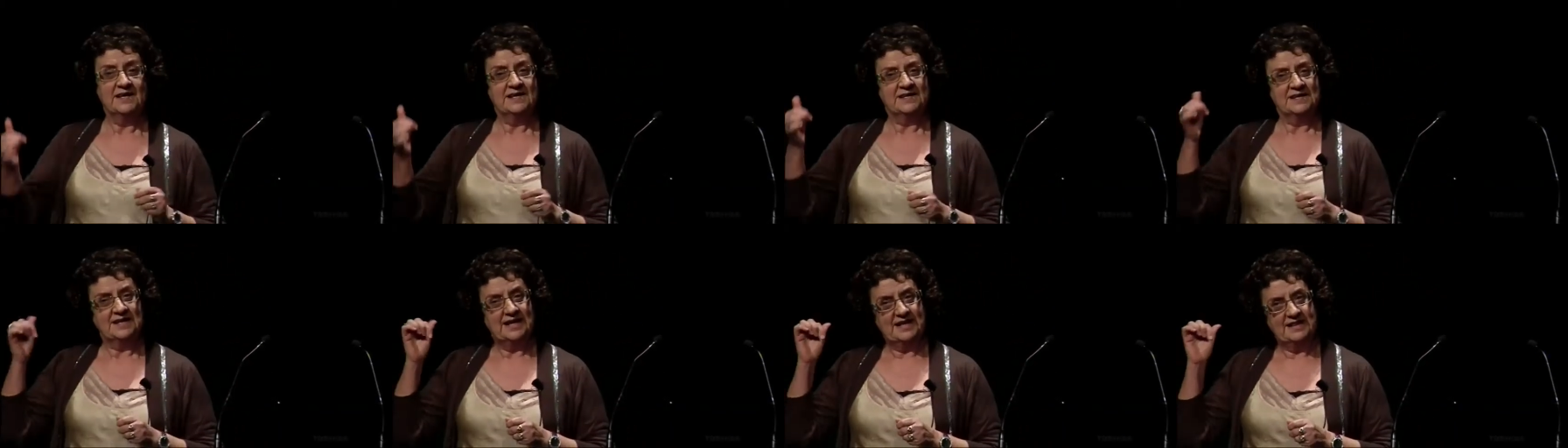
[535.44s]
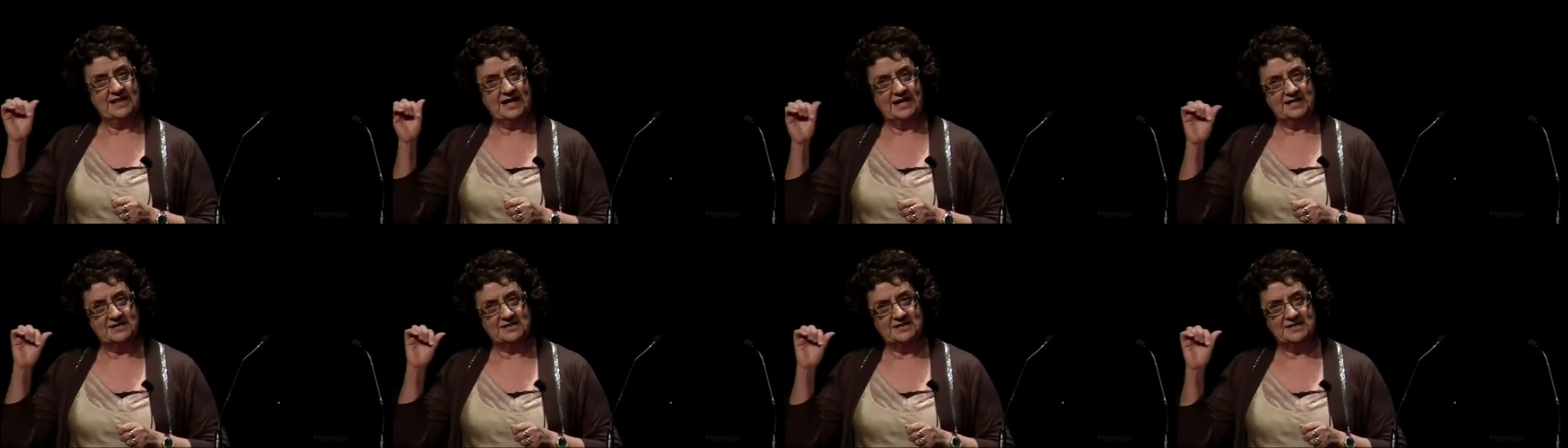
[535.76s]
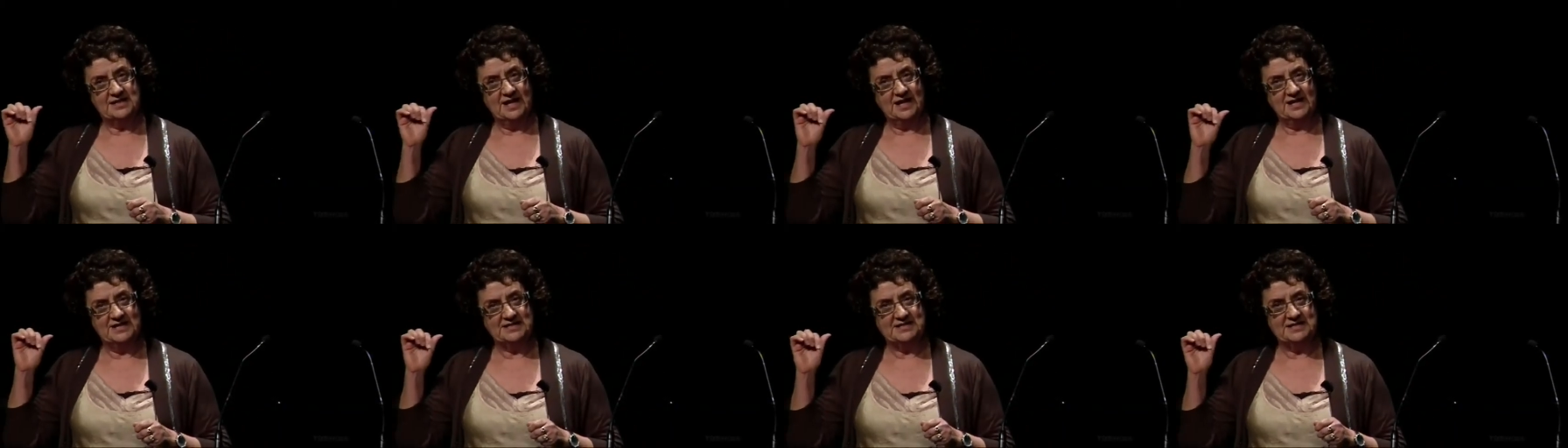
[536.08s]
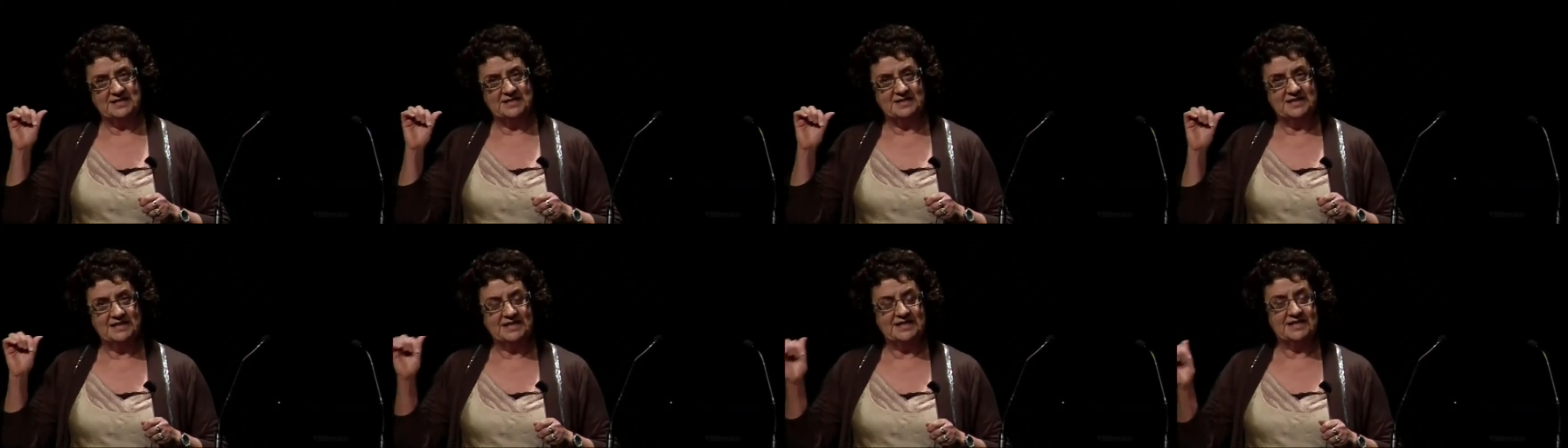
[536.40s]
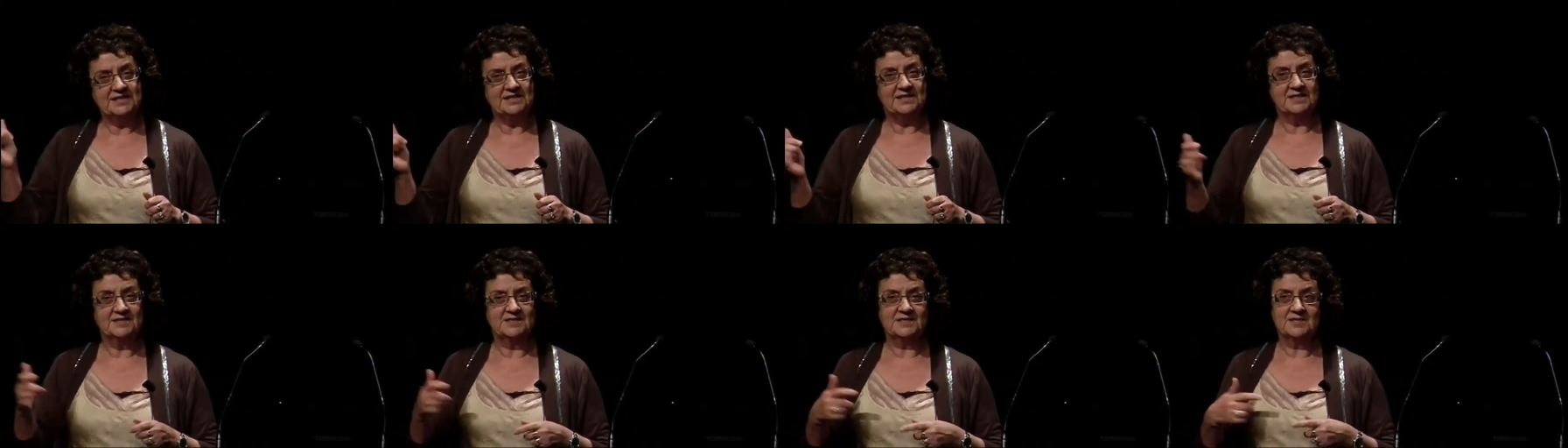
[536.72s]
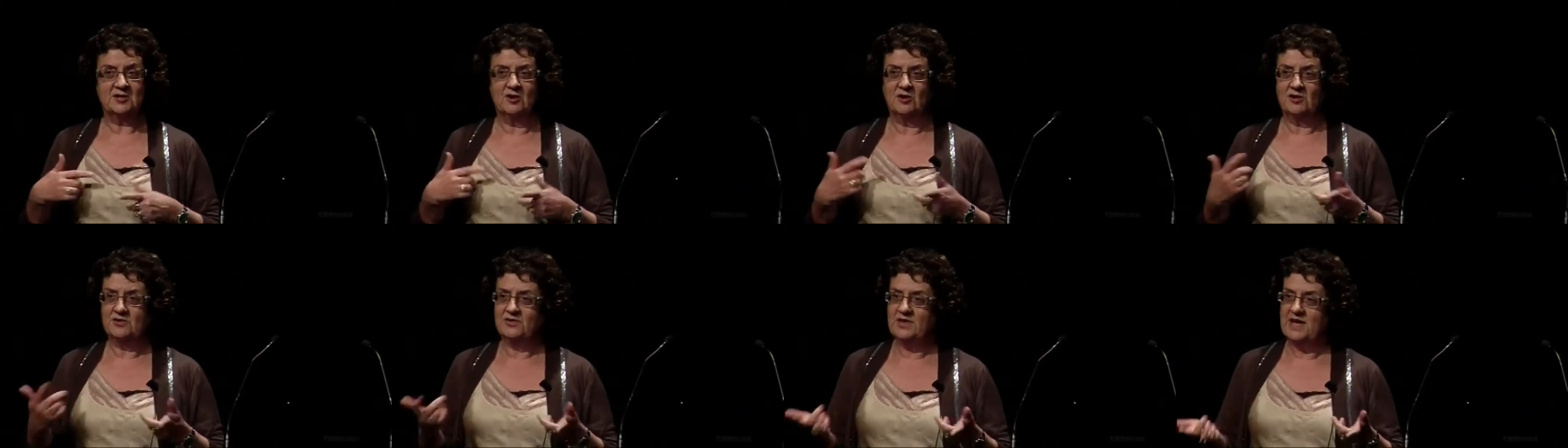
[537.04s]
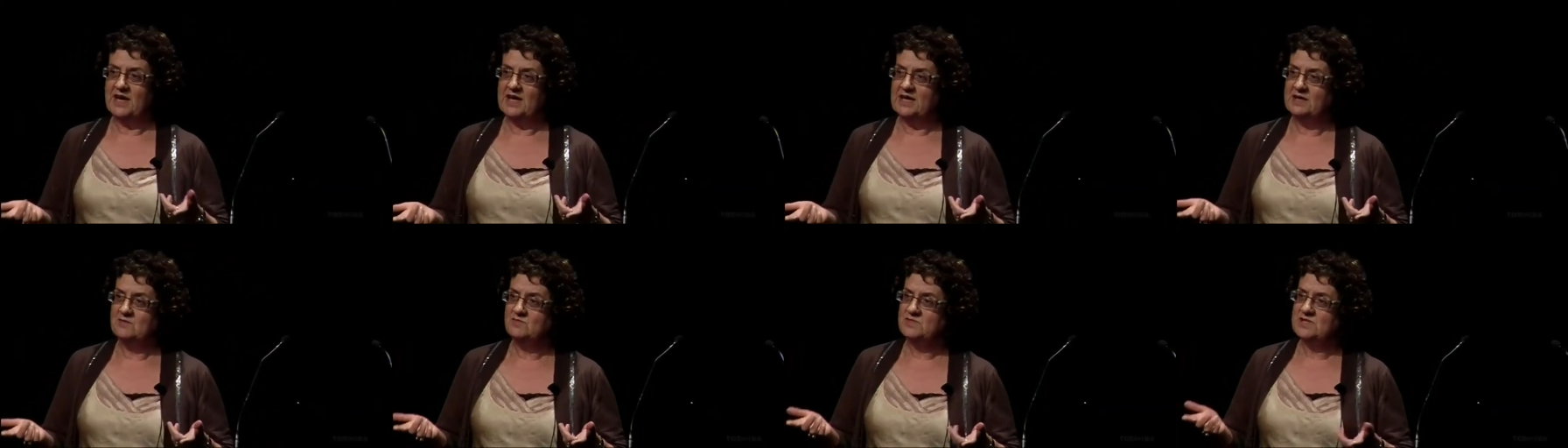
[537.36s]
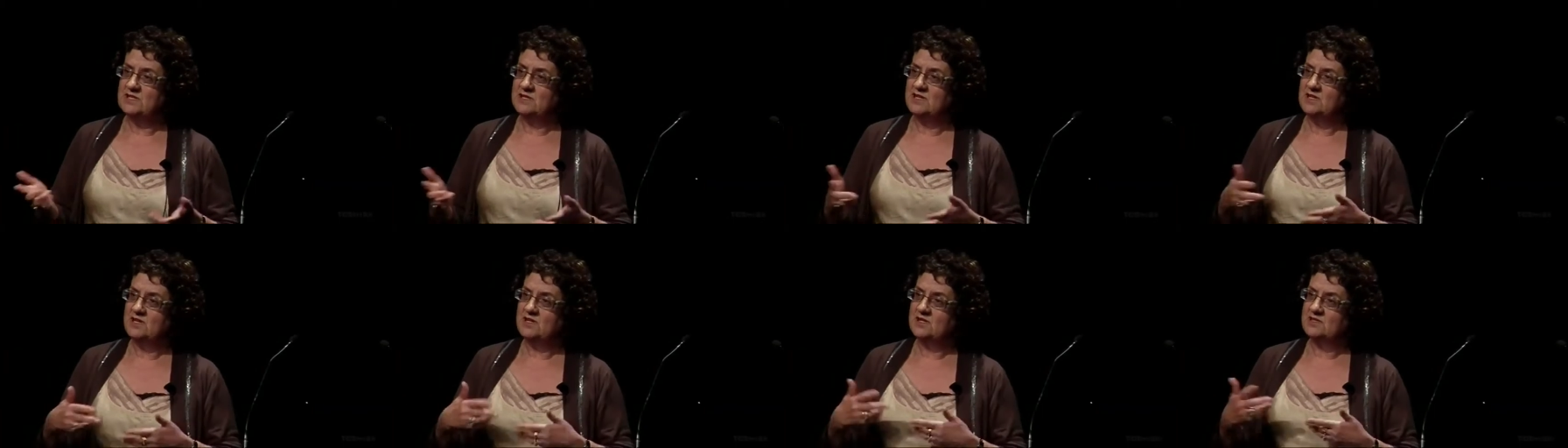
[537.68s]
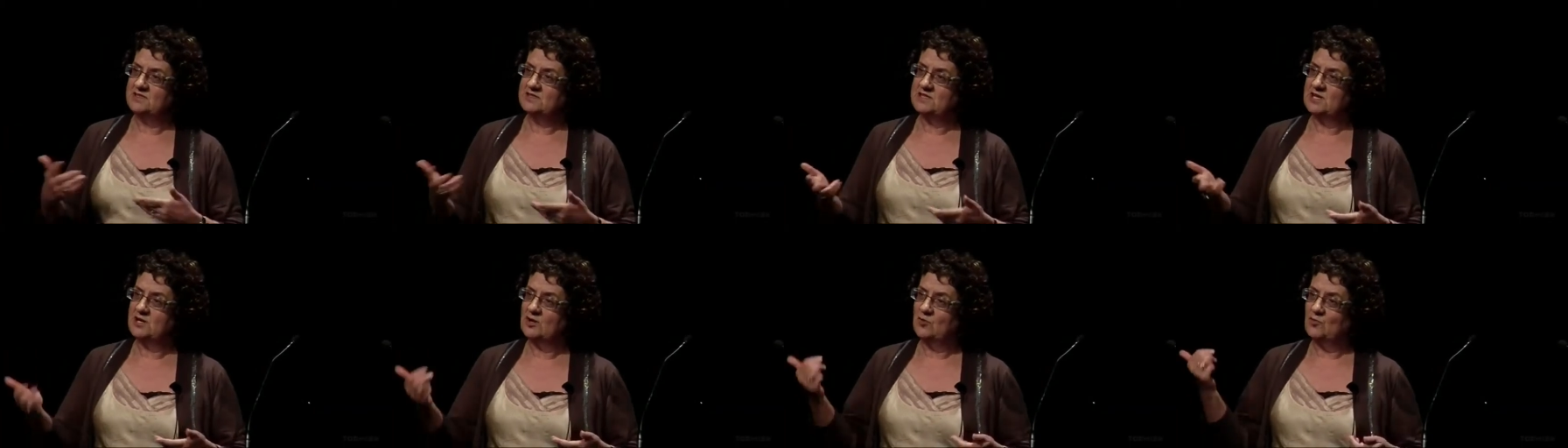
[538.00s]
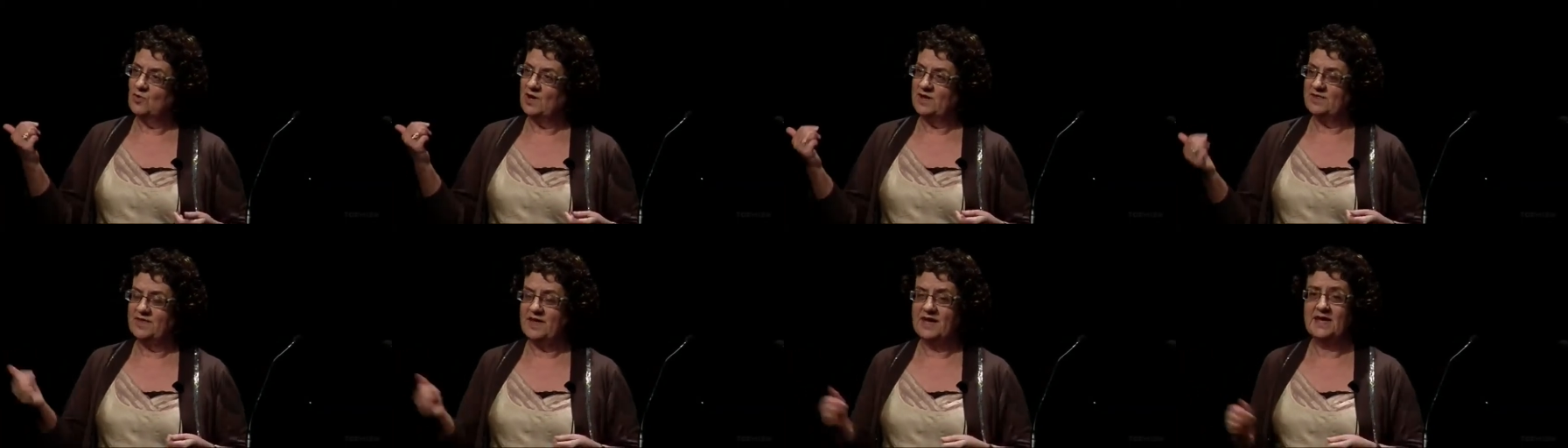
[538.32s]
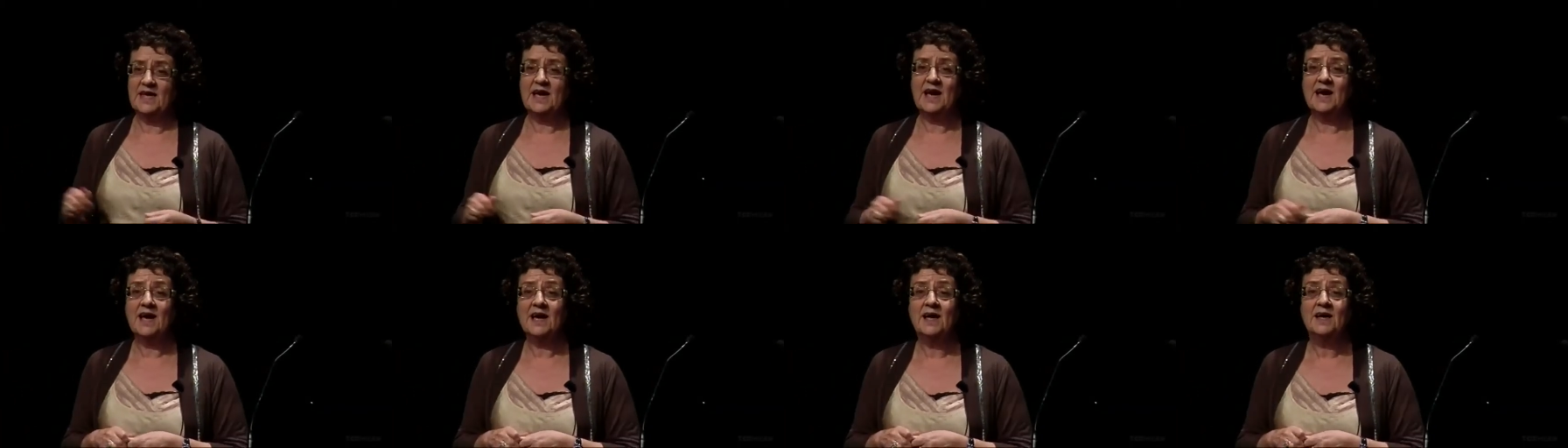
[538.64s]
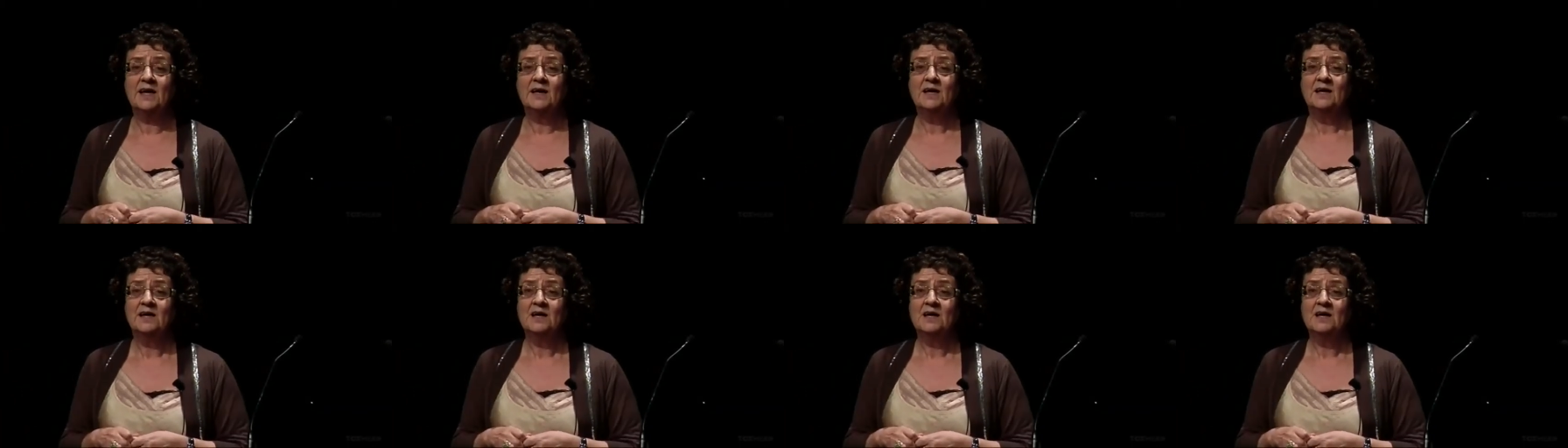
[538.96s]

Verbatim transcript: Now that's nice and neat. It's got names that you can tell what they are,